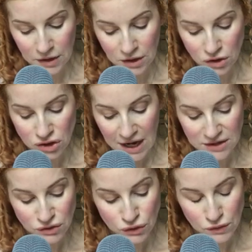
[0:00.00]
She
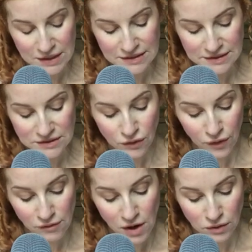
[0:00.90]
has 2 nieces of
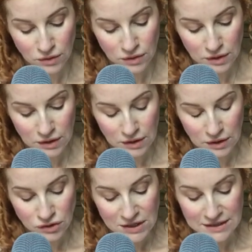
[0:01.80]
her own.
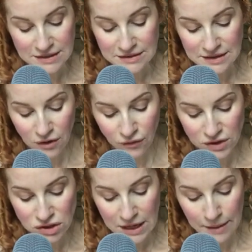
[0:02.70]
She is a
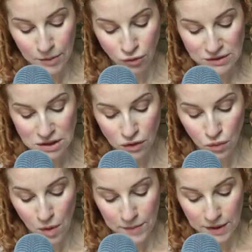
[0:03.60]
selfish, hypocritical
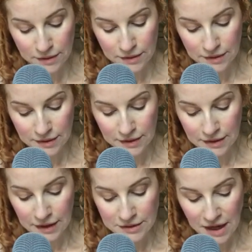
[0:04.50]
woman,
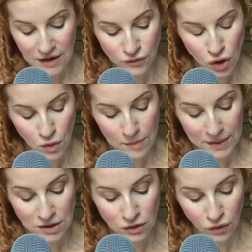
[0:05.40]
and I have no
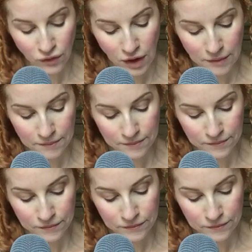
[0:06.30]
opinion of her."
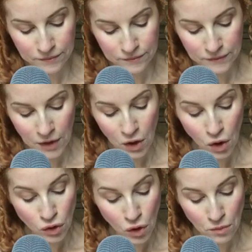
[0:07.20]

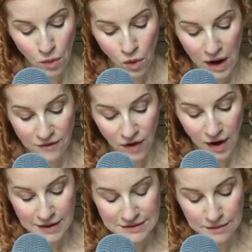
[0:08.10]
"No more have
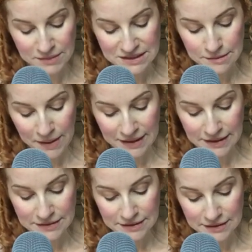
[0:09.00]
I," said Mr.
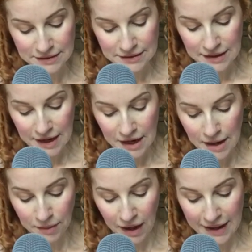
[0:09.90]
Bennet, "and I
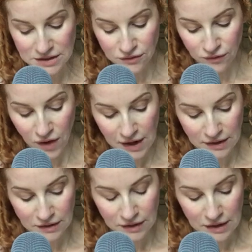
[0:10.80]
am glad to
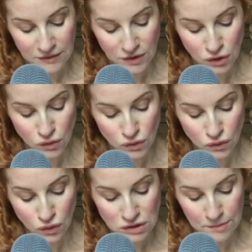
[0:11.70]
find that you do
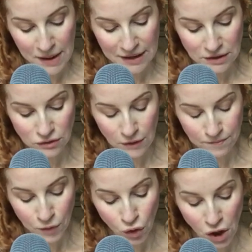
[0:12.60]
not depend
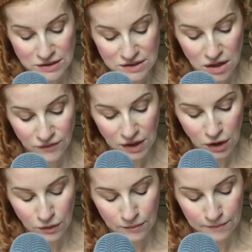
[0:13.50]
on her serving
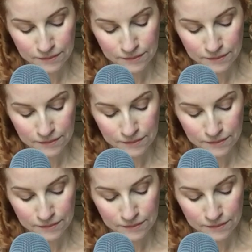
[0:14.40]
you."